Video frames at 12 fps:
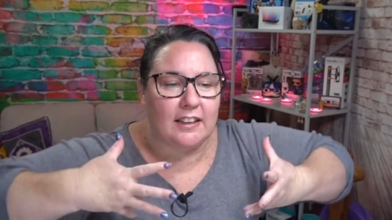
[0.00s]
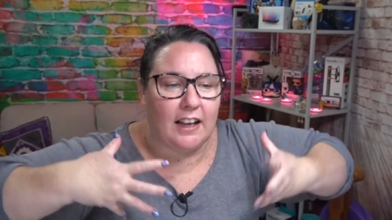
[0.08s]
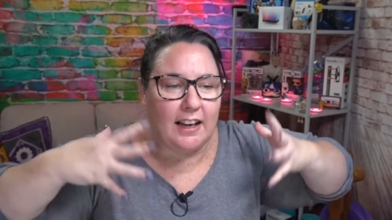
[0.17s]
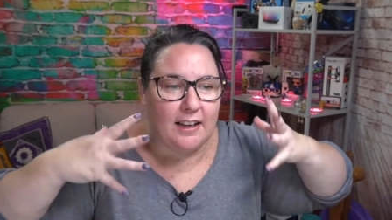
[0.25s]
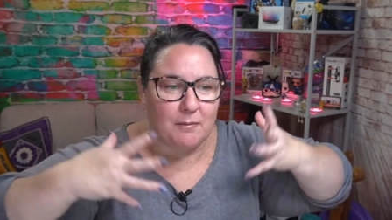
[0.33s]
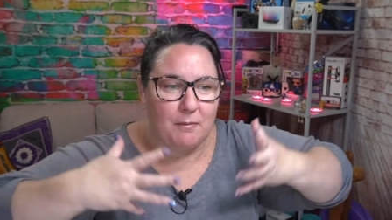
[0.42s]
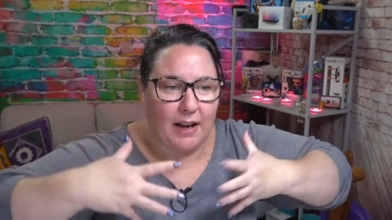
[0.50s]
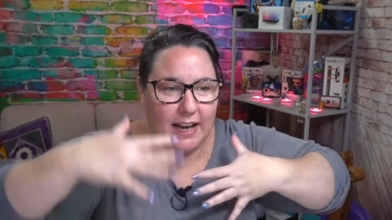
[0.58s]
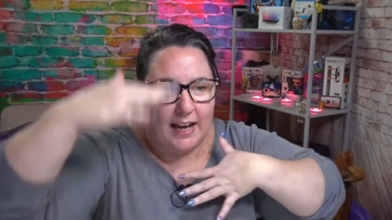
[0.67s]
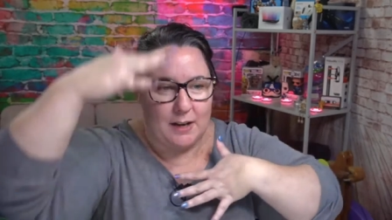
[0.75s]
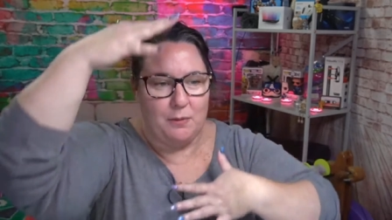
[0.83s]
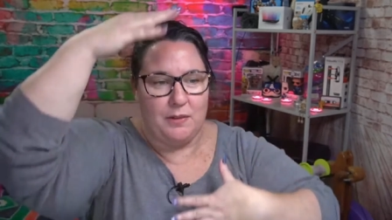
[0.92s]
Like my
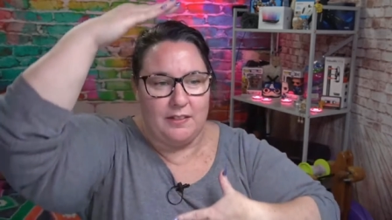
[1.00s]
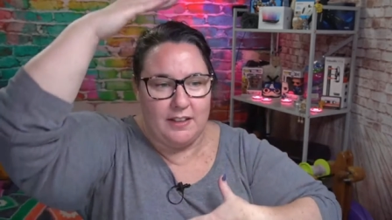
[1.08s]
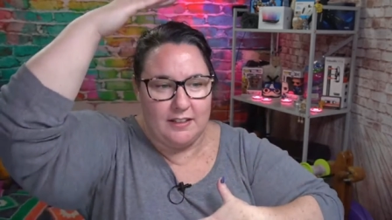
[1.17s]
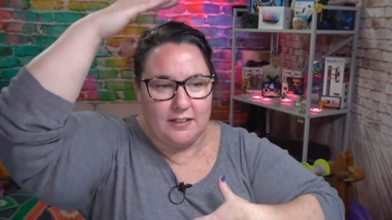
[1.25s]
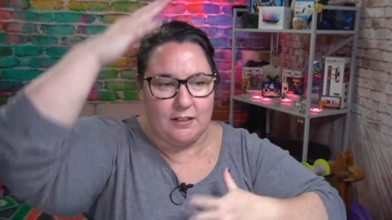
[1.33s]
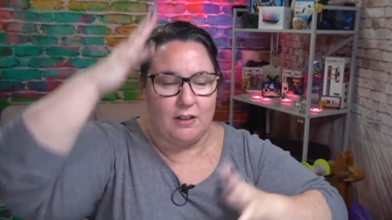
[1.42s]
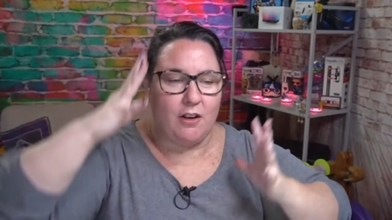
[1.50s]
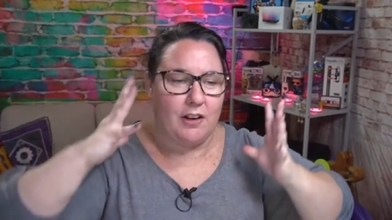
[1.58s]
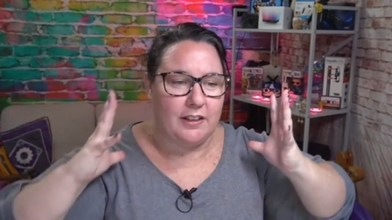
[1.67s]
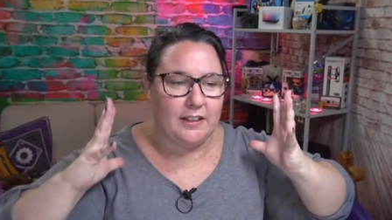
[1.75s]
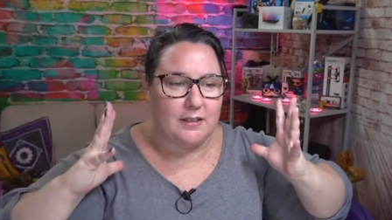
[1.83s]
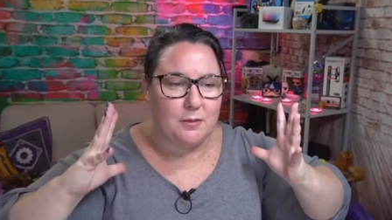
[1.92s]
head was this long
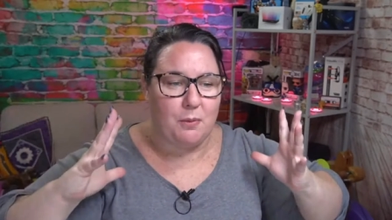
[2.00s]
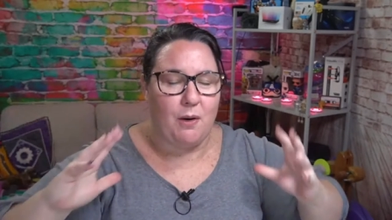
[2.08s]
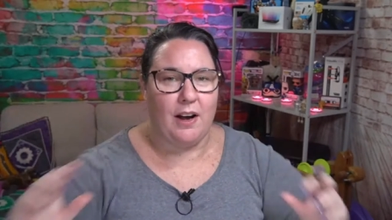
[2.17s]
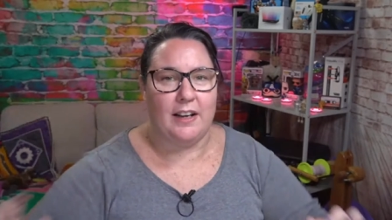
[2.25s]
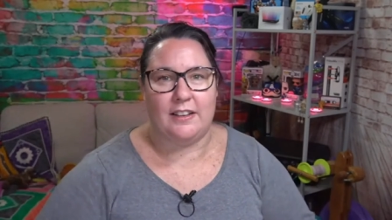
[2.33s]
and this wide,